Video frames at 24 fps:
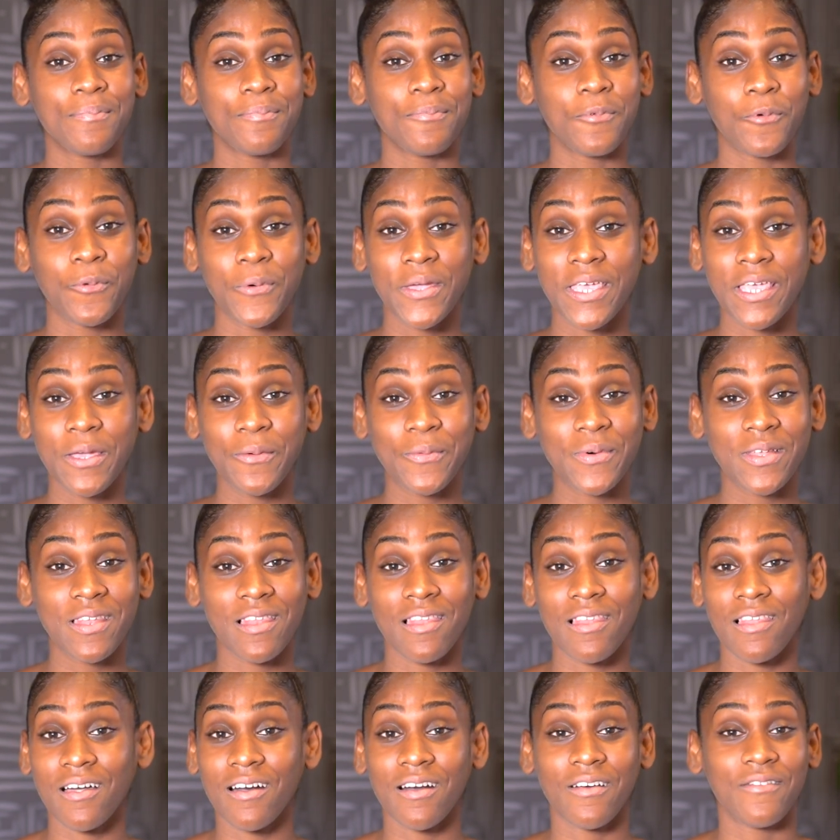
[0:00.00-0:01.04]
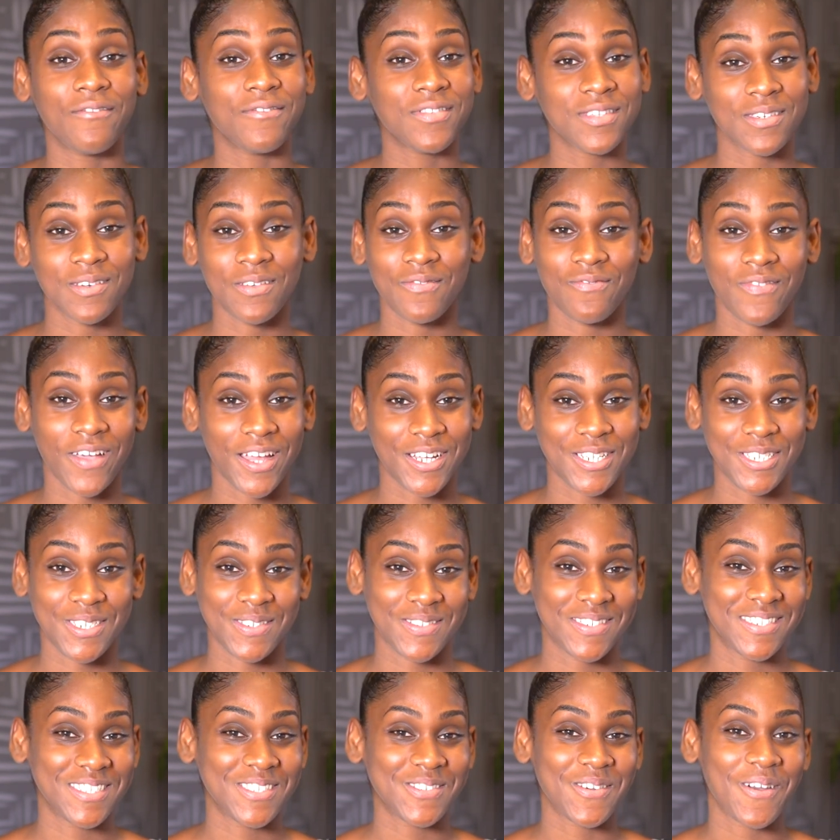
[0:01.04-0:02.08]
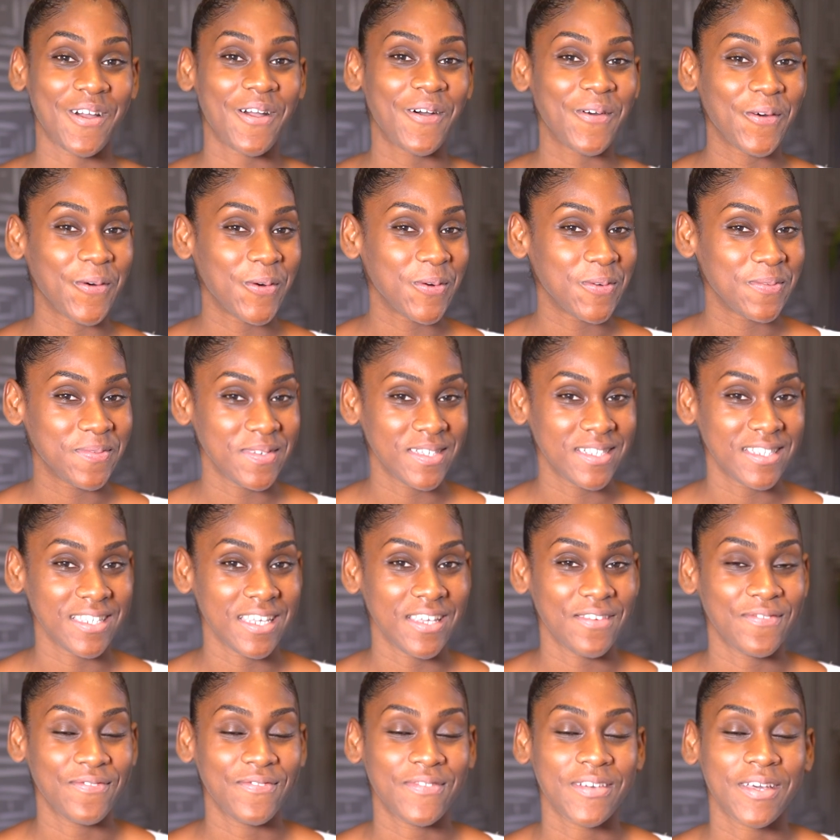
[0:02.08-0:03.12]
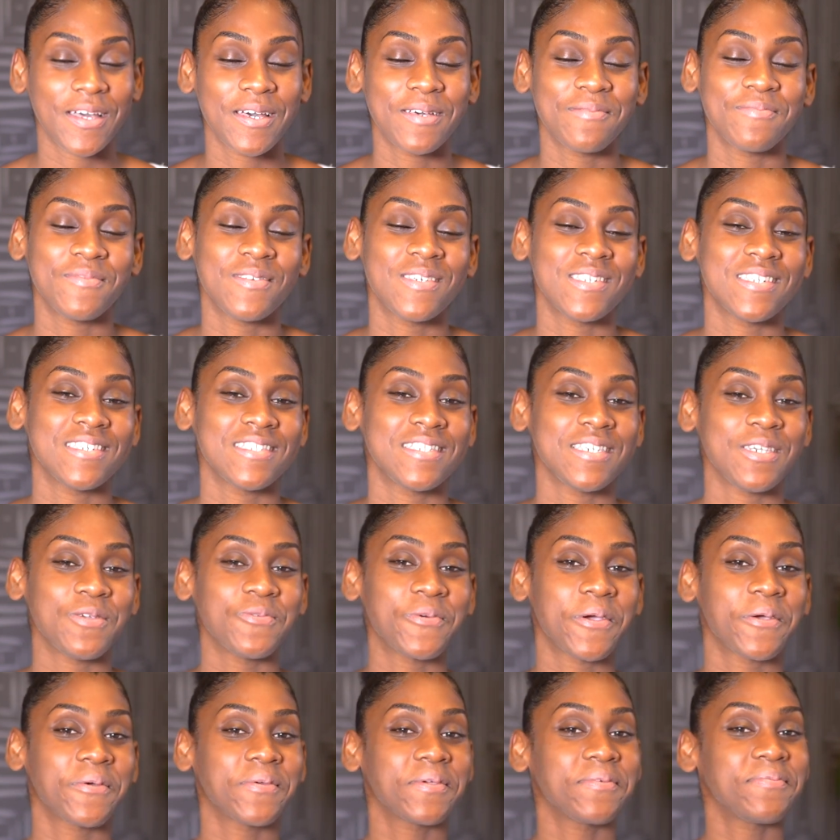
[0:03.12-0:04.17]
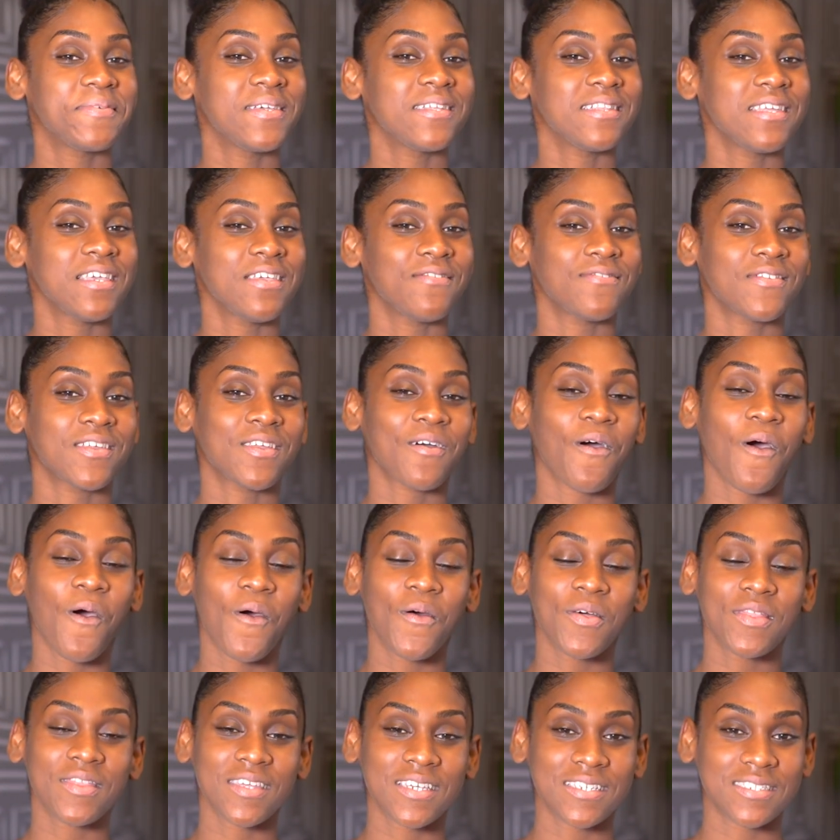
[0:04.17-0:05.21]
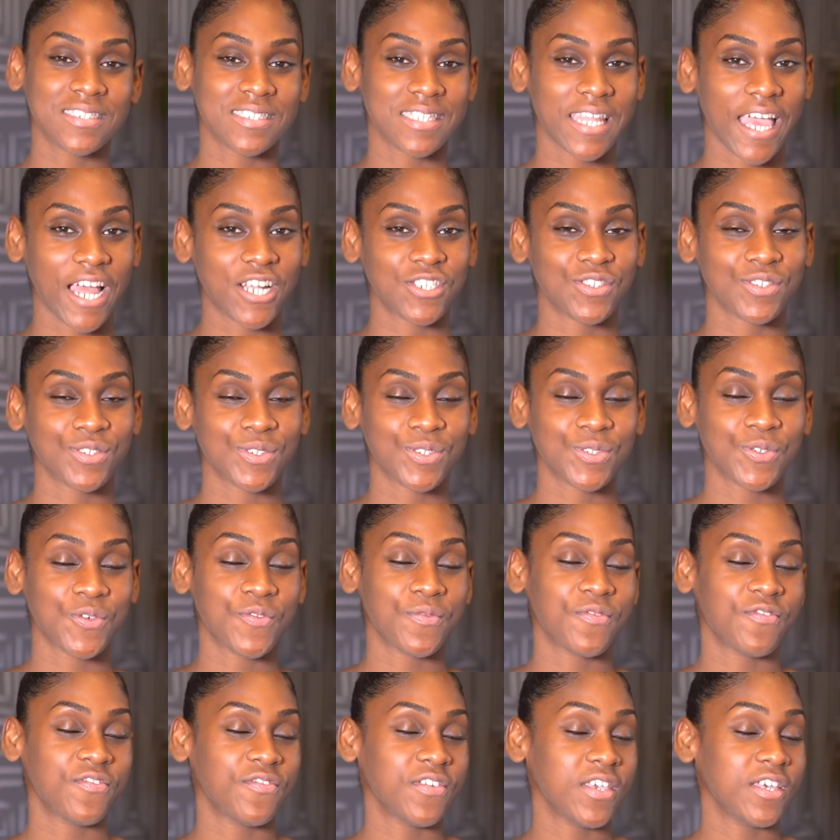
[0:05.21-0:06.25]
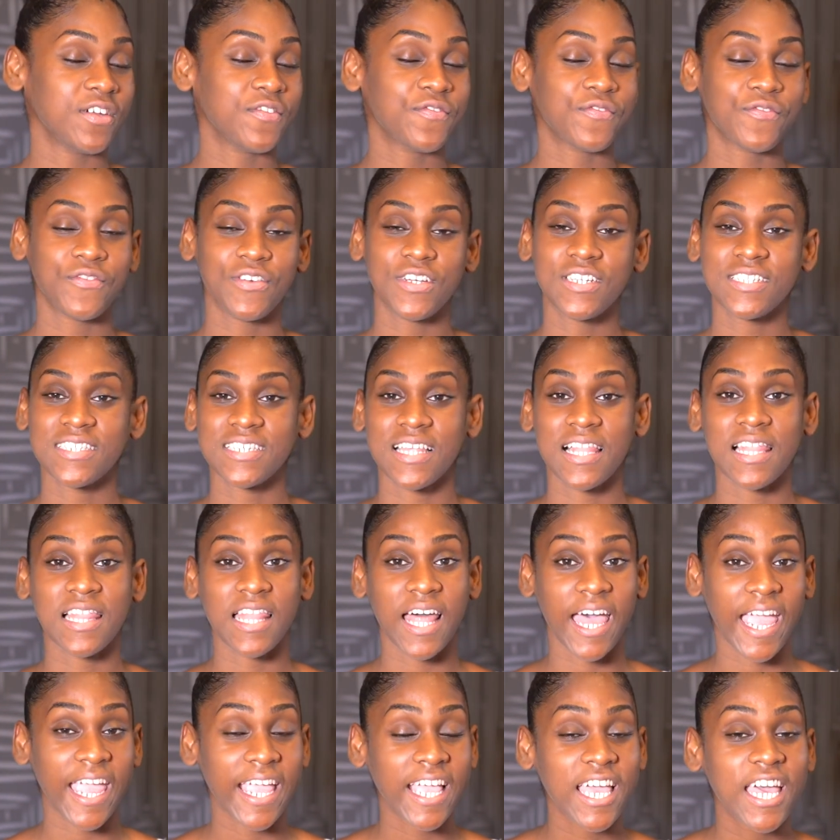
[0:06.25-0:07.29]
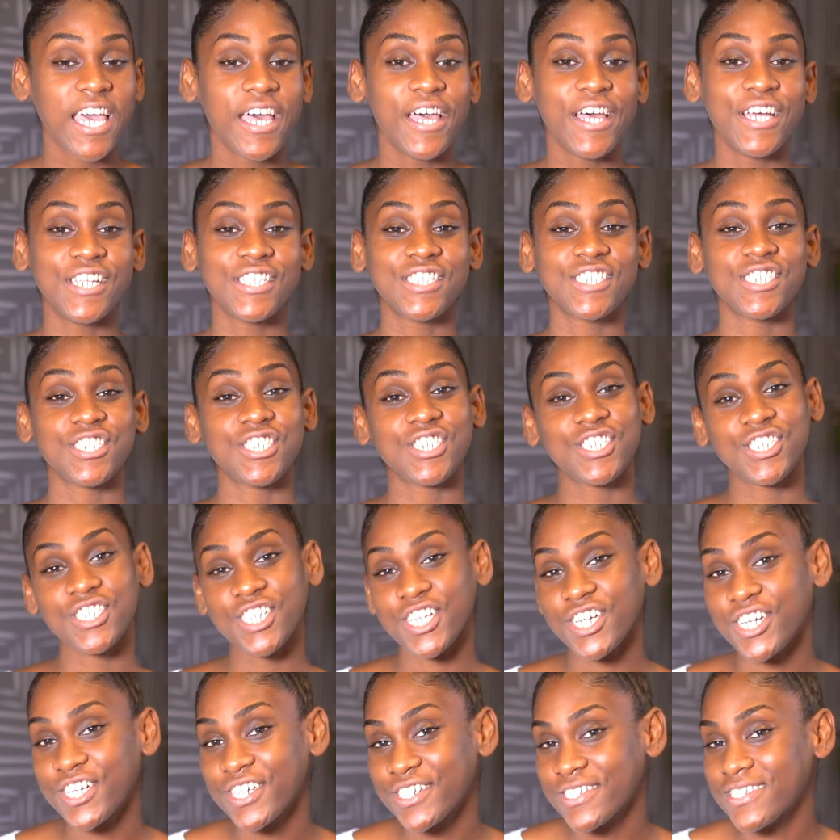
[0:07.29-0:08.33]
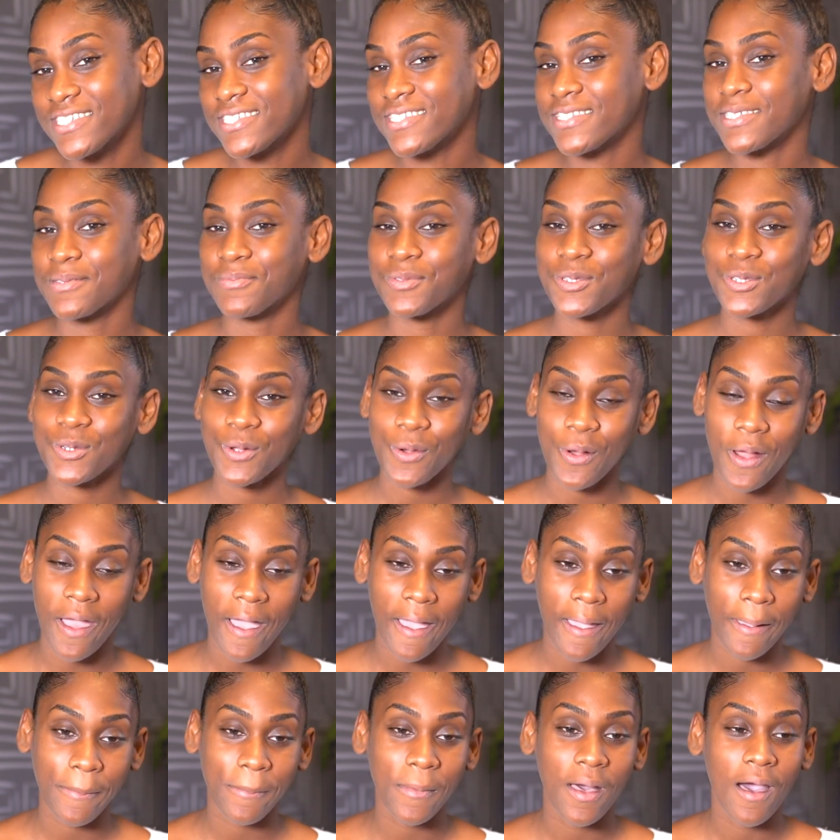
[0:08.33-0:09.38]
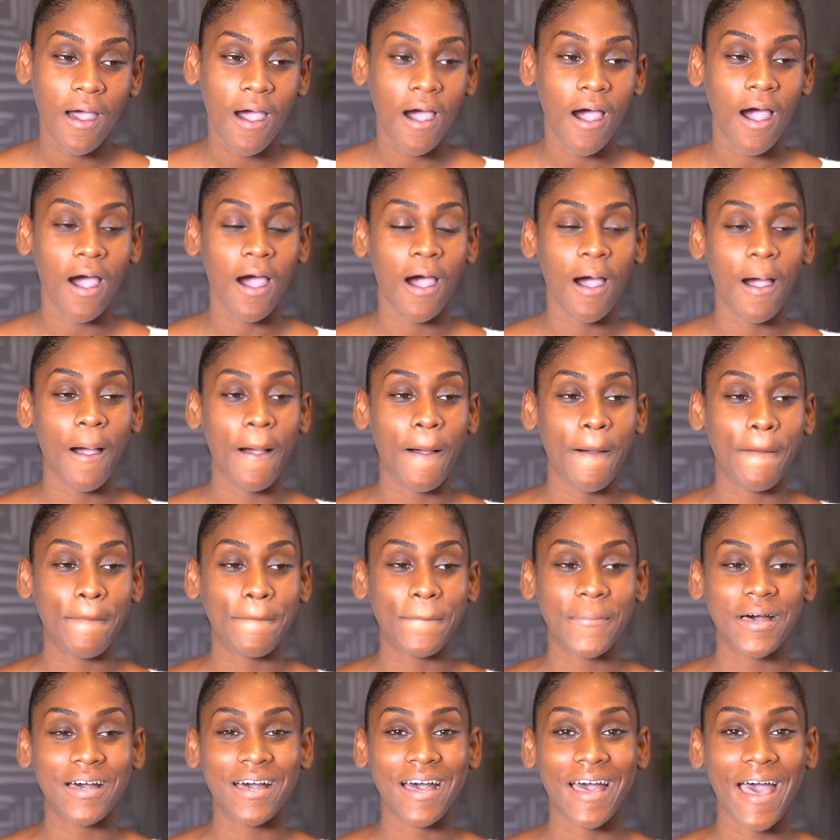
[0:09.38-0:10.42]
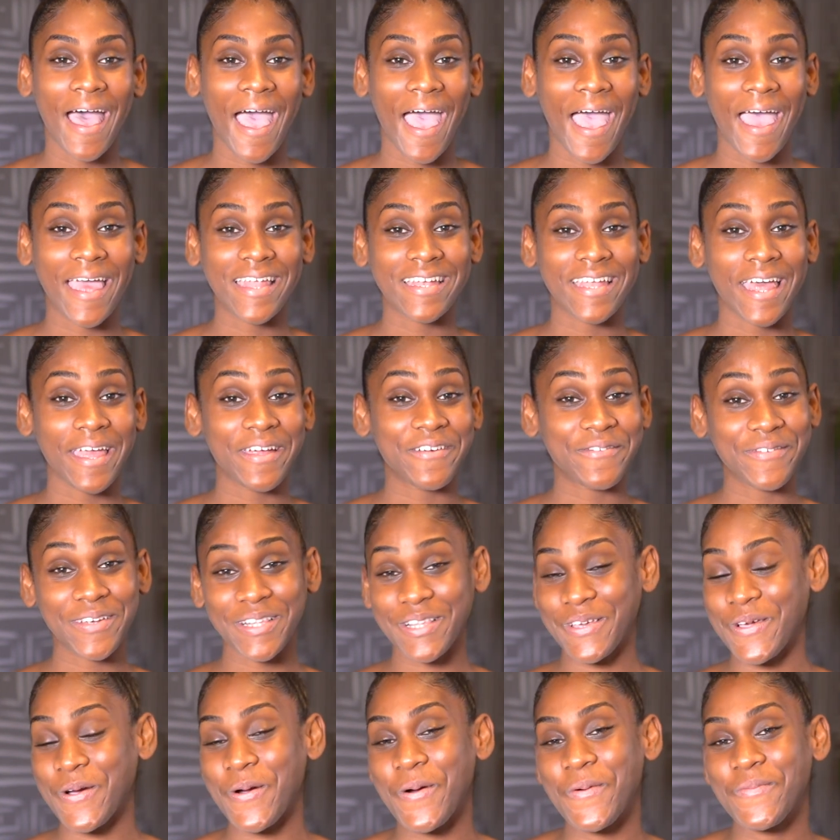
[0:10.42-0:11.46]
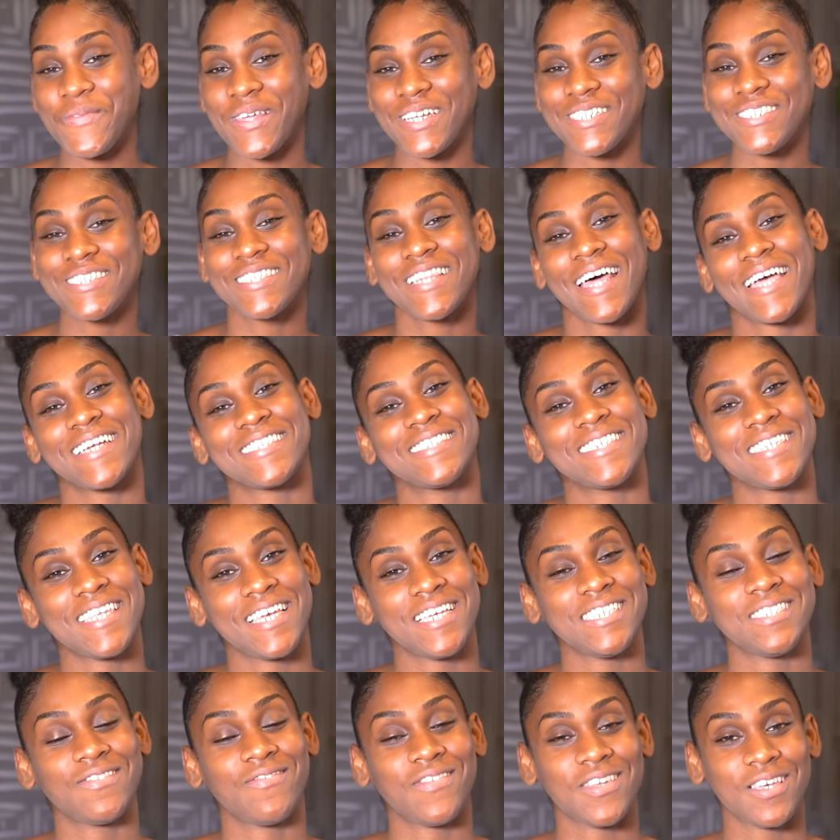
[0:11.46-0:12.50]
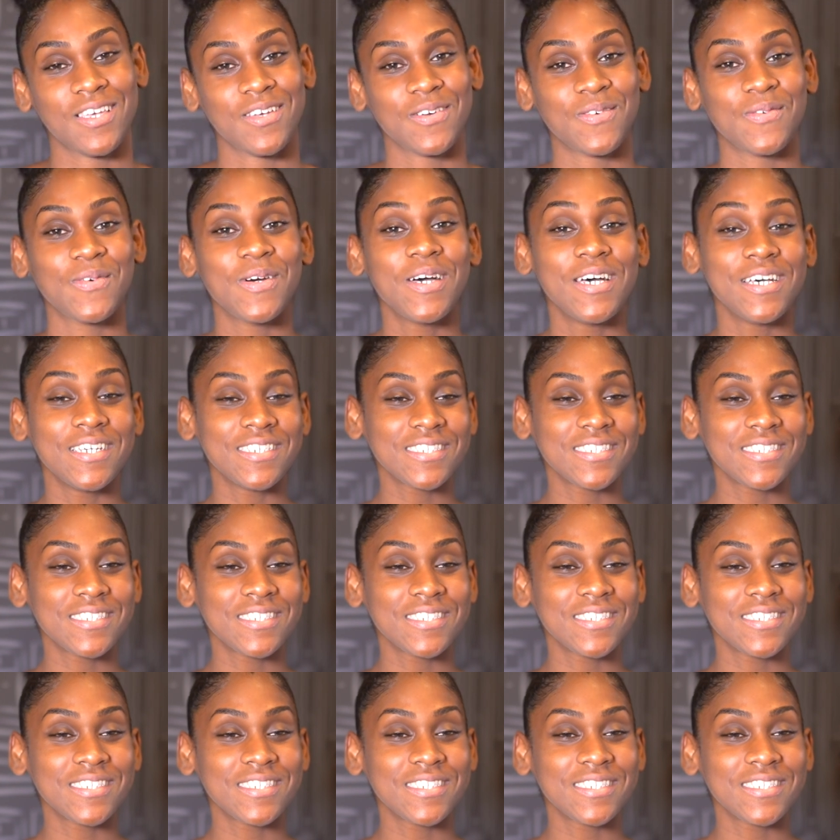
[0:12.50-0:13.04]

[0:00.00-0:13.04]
we would love to invite you into our Old Belief community where we believe in all things natural. So feel free to like, to share, to subscribe, and I really hope that you like today's video.